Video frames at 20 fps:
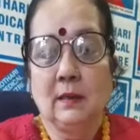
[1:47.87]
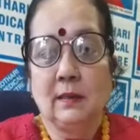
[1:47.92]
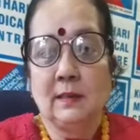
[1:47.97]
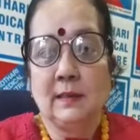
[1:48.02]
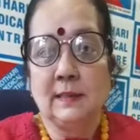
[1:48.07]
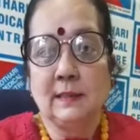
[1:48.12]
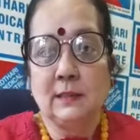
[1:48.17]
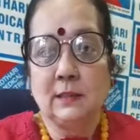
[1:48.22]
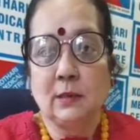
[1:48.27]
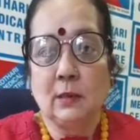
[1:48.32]

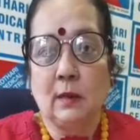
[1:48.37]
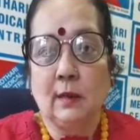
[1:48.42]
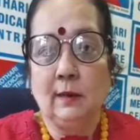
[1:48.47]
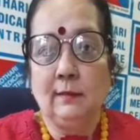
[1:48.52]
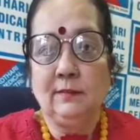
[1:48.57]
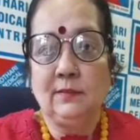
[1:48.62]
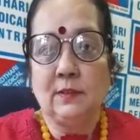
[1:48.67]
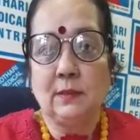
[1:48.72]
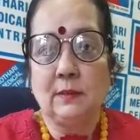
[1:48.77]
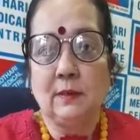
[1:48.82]

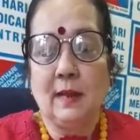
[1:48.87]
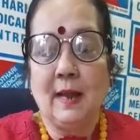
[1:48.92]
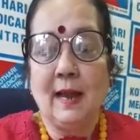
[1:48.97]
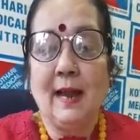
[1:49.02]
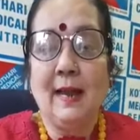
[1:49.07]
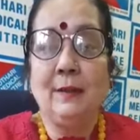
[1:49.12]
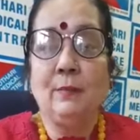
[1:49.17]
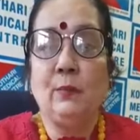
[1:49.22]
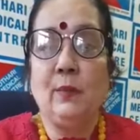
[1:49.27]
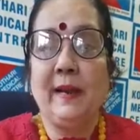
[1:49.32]
dissolved,
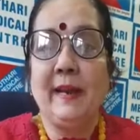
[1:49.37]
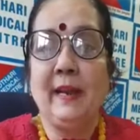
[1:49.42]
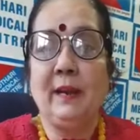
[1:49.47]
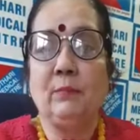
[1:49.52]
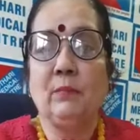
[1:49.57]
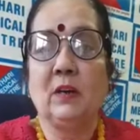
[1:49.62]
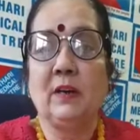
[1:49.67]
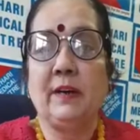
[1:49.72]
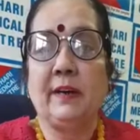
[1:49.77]
and we were